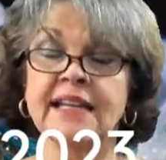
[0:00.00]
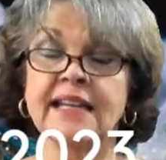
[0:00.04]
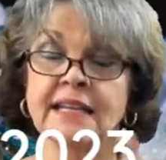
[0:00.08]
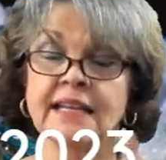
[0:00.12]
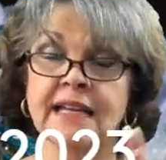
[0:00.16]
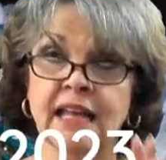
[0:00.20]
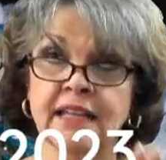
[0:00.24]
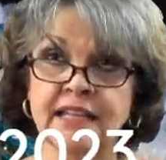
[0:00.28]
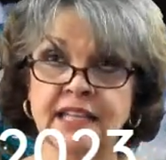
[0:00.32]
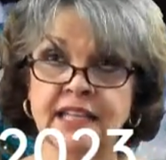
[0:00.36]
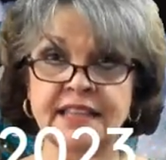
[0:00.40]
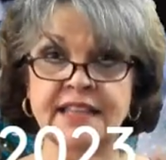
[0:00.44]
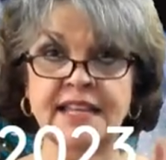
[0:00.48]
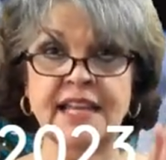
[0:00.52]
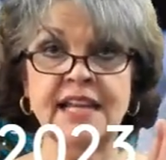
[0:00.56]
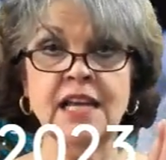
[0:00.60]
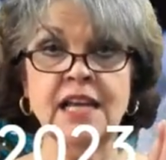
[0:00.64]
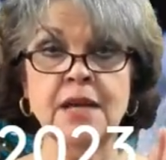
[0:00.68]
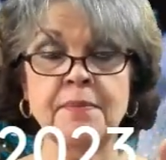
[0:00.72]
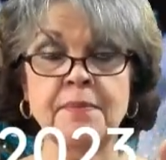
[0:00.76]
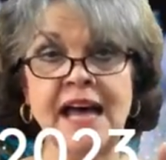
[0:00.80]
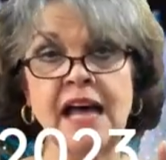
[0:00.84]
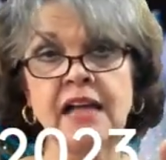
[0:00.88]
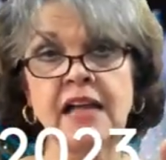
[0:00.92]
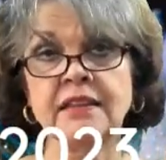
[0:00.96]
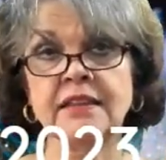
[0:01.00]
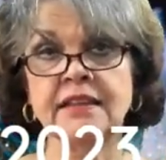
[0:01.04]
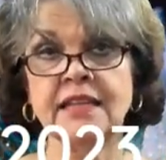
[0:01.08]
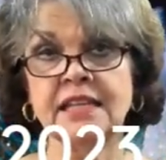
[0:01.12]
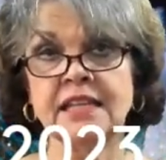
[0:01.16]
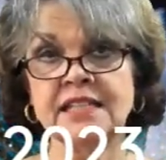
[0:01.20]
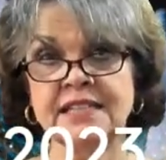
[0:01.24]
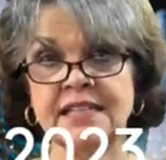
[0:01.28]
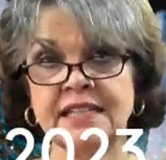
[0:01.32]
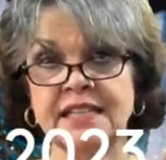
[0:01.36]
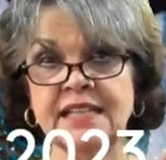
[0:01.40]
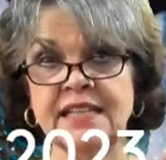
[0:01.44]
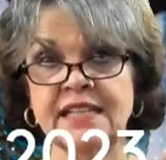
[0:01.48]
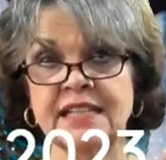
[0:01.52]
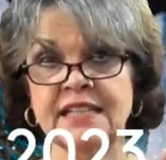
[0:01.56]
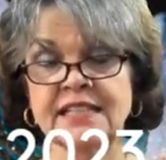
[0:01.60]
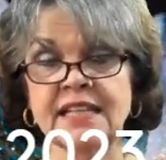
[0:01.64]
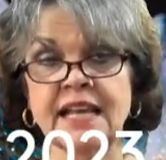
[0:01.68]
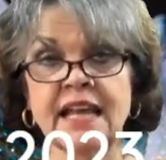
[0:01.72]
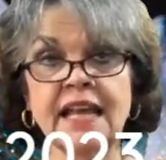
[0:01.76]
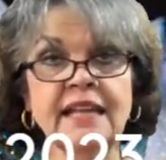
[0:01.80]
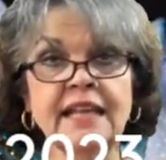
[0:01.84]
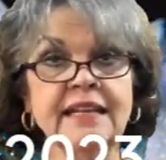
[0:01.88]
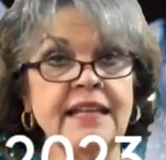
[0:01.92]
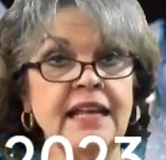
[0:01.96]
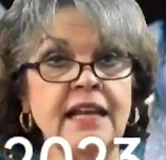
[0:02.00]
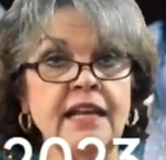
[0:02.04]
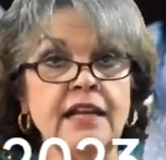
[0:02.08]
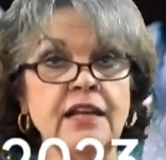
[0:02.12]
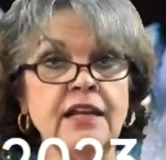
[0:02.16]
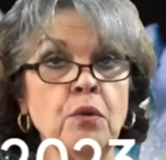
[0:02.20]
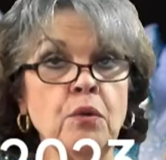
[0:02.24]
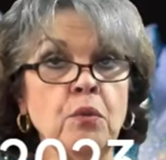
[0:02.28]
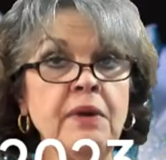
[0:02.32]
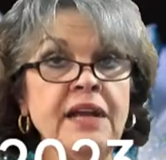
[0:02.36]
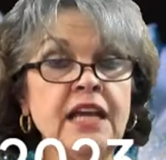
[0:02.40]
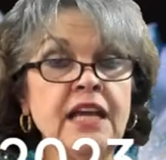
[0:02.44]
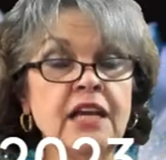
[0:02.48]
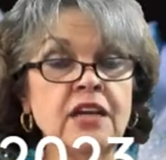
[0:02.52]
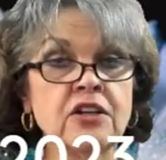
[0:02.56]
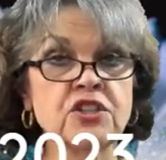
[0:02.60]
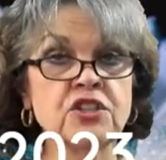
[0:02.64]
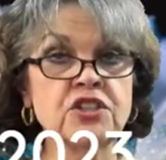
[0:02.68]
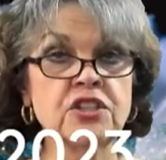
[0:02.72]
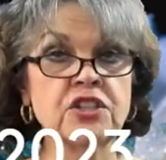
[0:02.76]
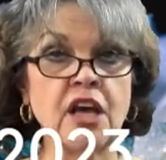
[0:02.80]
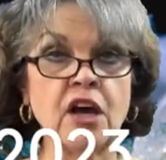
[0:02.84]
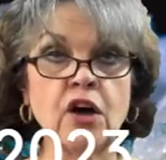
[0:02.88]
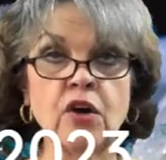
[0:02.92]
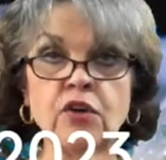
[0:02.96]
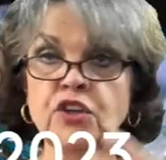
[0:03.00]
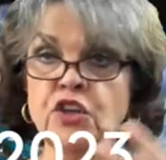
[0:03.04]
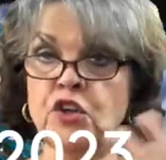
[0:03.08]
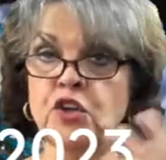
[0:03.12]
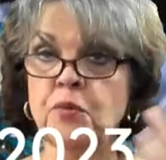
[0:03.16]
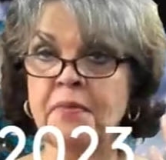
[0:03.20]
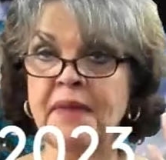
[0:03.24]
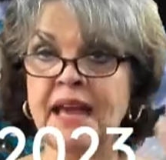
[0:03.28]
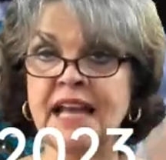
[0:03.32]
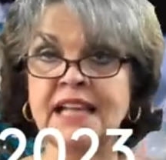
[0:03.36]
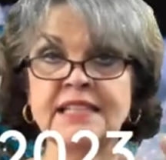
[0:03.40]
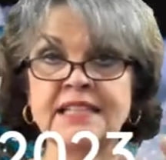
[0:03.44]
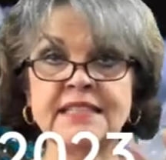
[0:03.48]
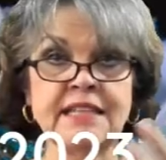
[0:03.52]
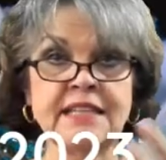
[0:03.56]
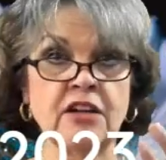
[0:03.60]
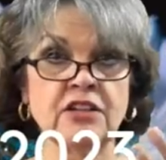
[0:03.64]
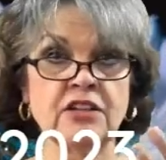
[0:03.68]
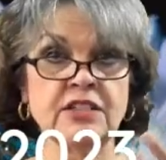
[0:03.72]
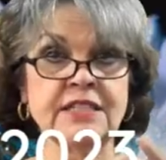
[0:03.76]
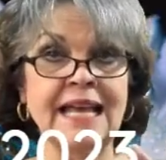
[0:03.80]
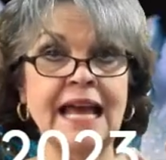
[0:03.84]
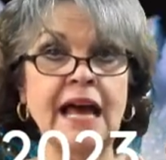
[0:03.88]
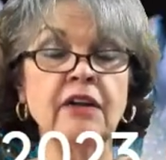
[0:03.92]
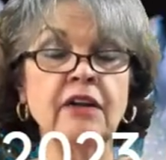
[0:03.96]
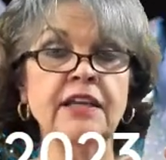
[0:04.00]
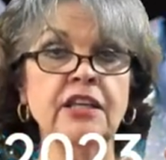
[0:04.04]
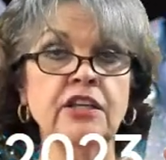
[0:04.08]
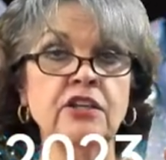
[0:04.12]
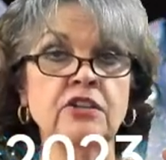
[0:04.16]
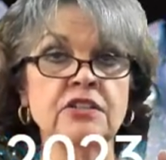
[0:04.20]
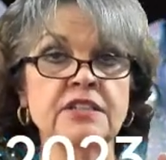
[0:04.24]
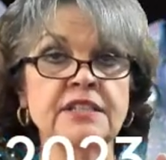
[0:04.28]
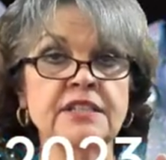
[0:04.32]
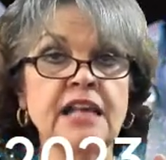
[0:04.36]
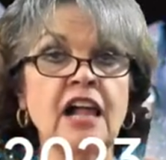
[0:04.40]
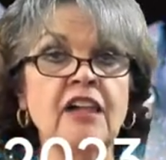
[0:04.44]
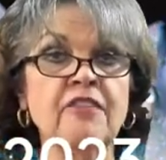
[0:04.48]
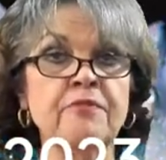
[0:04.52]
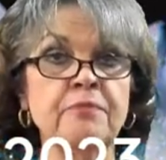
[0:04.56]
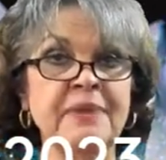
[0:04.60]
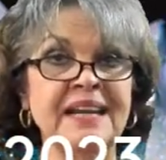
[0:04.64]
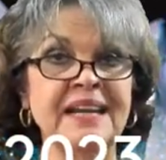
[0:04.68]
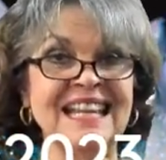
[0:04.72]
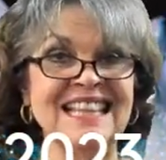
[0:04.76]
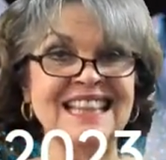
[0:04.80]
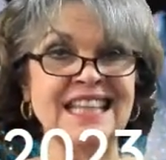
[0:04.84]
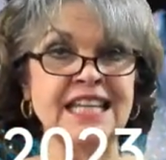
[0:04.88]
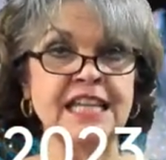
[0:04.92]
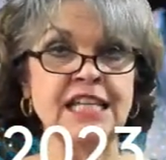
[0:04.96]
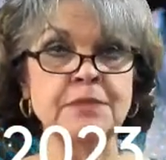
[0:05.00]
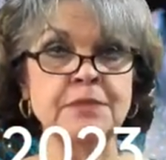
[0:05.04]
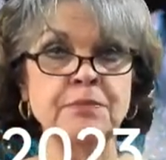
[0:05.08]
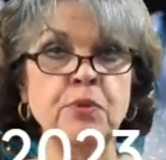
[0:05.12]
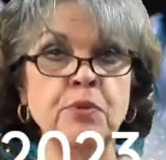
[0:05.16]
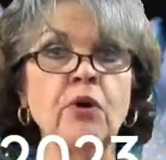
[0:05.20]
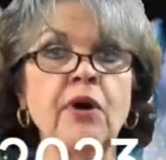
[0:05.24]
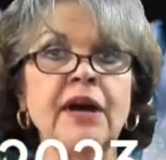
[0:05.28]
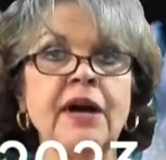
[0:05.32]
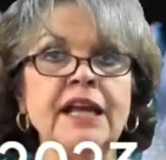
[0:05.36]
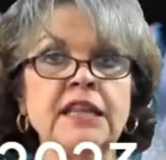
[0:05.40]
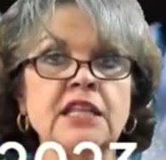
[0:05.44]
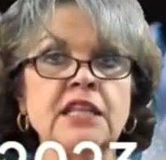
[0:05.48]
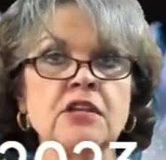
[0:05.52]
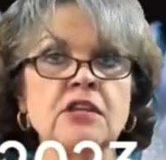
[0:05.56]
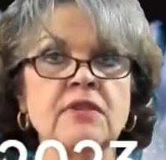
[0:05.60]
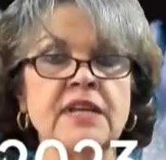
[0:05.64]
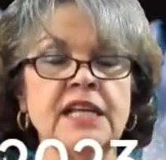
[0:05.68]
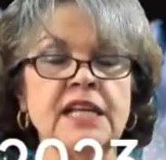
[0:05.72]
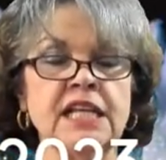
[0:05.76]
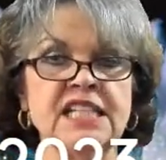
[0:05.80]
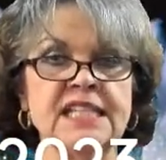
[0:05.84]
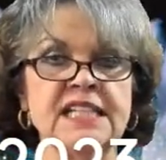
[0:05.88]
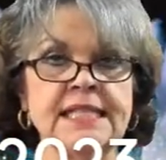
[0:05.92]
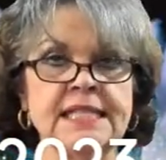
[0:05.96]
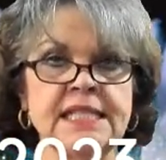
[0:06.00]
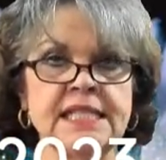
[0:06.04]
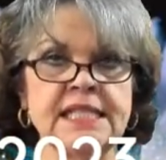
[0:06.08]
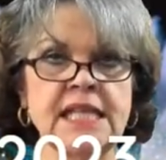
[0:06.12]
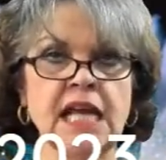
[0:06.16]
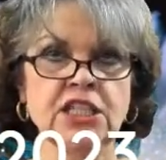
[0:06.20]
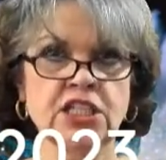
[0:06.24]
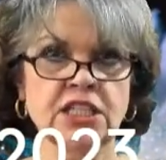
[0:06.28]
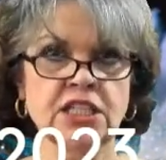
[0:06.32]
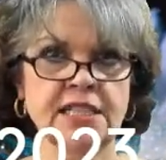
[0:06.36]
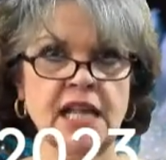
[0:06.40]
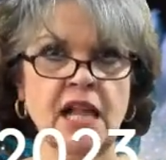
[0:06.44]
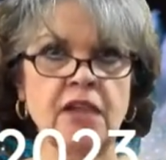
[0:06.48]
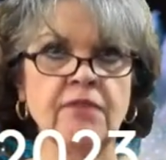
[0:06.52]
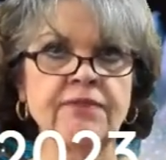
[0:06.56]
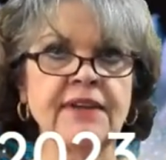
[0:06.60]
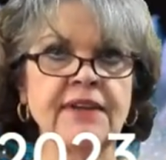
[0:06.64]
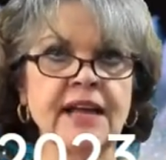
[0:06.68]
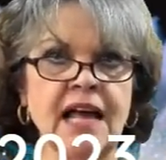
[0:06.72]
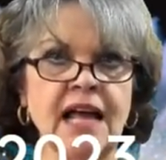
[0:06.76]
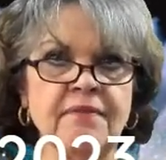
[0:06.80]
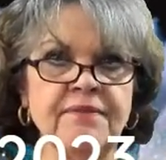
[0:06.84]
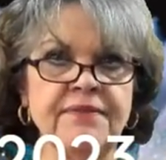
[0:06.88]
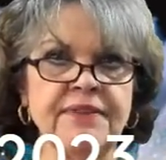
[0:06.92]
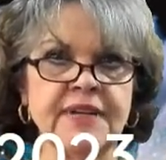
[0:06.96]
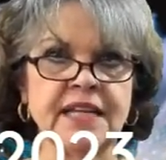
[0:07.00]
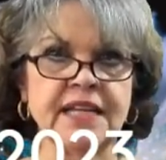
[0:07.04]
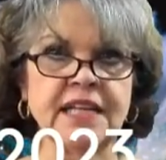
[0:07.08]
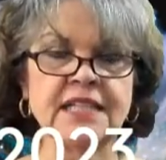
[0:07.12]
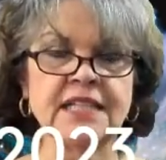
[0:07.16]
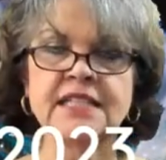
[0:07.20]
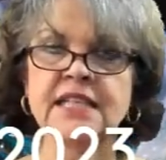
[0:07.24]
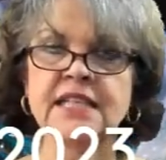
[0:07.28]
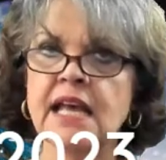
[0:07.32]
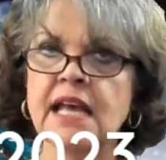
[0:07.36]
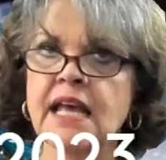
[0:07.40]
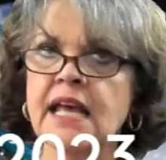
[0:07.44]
Now, the thing about this is that in a week or so, you may start doubting yourself, but at this point, there is such self-confidence